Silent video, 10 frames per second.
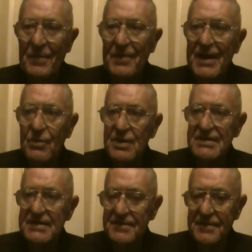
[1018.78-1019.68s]
but I
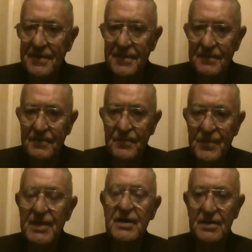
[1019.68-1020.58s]
wasn't,
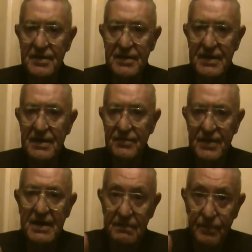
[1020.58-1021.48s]

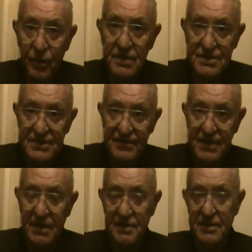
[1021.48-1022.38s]
the importance of
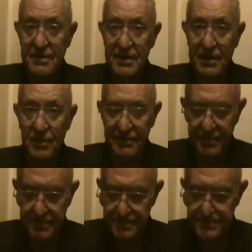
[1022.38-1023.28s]
the article, however,